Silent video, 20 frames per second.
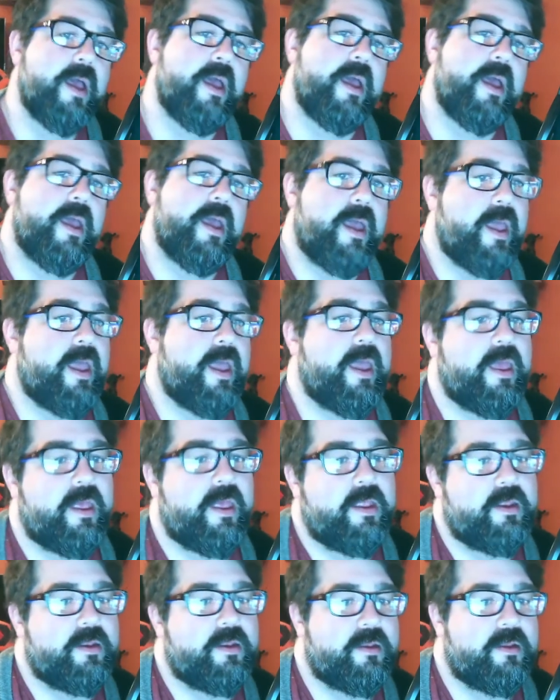
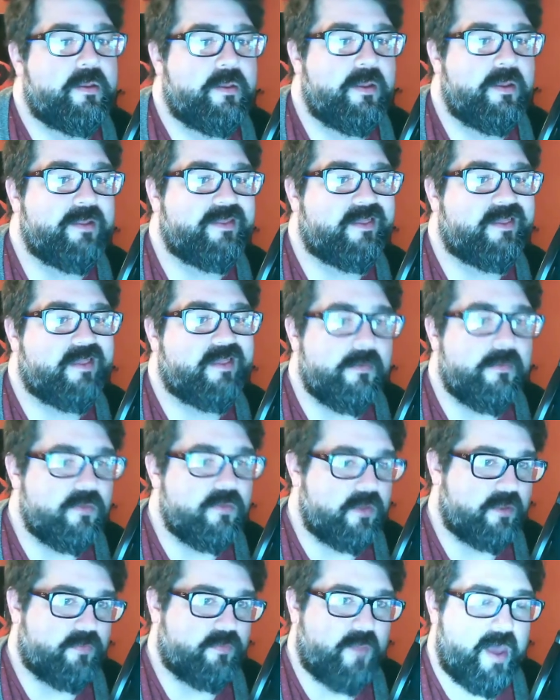and its
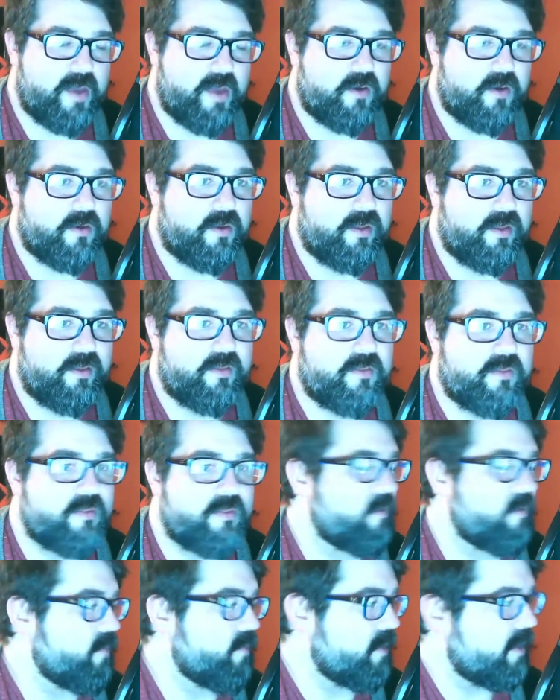subject matter is
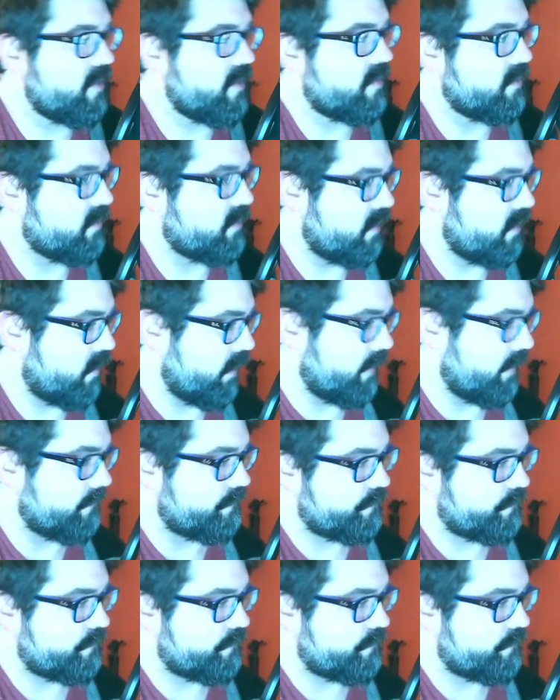simulation theory.